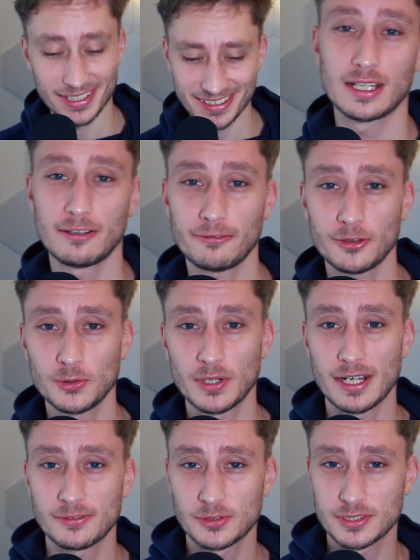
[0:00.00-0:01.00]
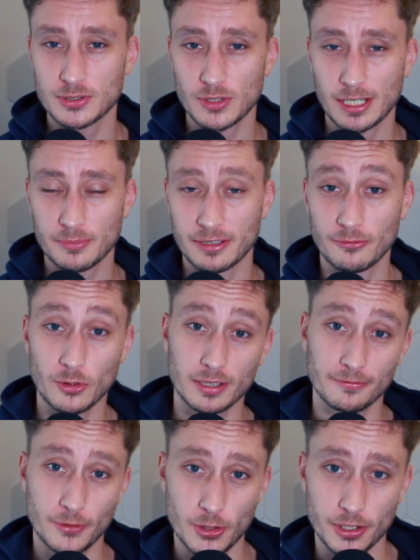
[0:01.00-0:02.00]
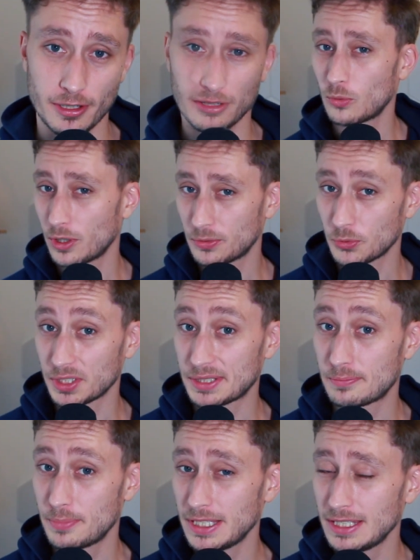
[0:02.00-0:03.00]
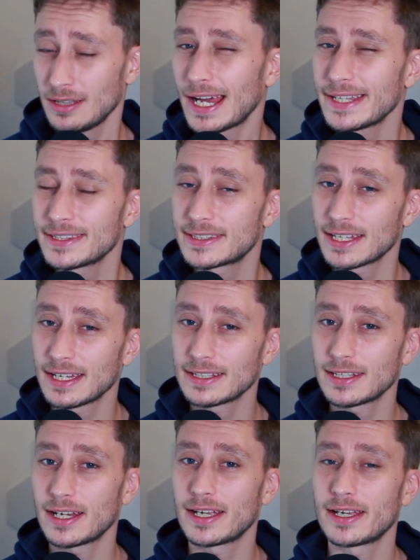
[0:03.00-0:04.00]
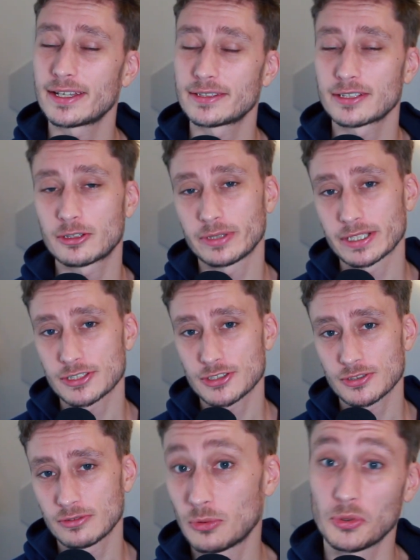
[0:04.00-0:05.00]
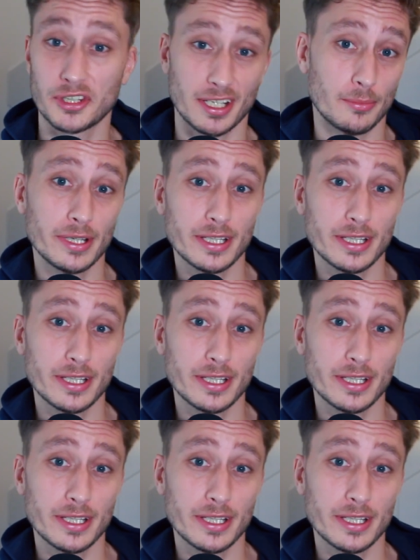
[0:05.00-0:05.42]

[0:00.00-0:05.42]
if you have to describe me in 1 word, what would it be? And then I added the question, what are my